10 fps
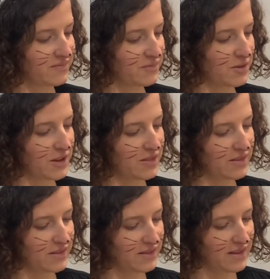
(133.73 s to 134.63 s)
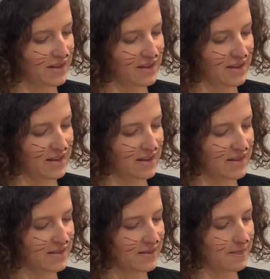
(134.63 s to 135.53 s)
square.
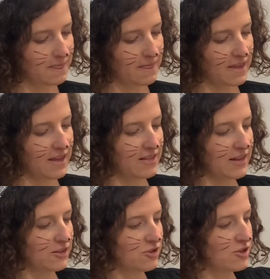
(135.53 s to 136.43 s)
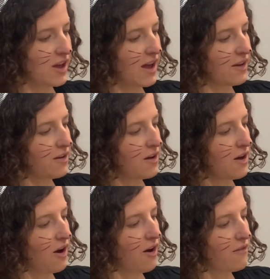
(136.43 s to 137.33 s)
Okay, let's check.
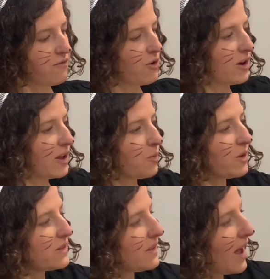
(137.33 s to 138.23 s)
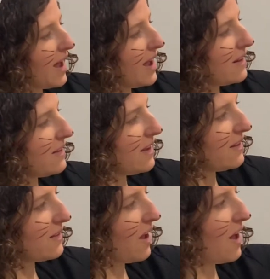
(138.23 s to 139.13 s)
Our four equal sides
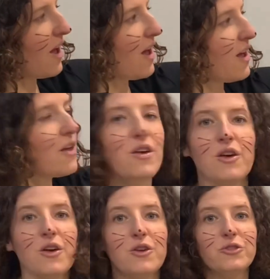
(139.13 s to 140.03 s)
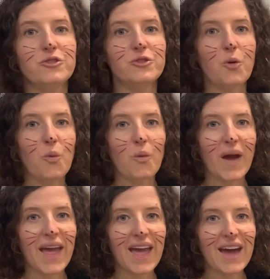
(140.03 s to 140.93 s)
is a
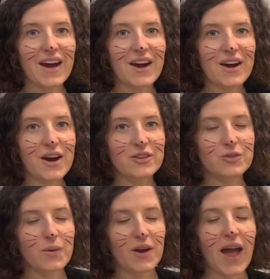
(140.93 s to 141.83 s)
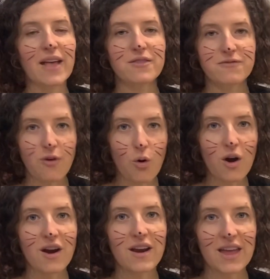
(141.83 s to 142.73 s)
square. A square has
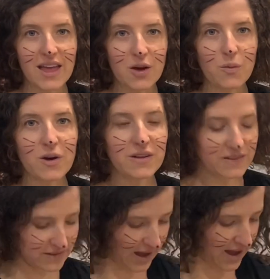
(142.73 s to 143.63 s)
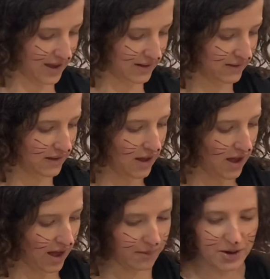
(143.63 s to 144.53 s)
four equal sides.
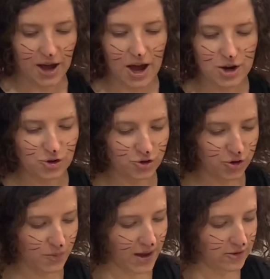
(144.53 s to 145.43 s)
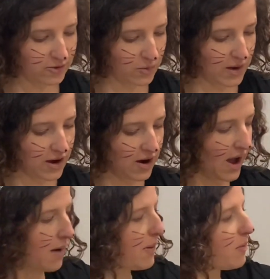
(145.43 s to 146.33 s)
I'm going to undo my square.
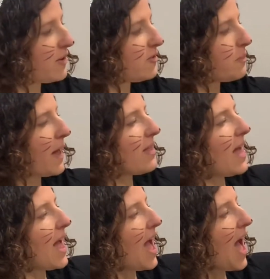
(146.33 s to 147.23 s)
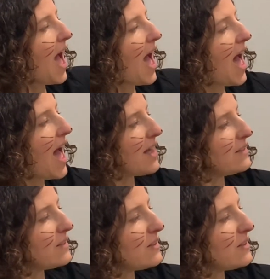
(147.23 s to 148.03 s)
How about we spell it? S-Q-U-A-R-E.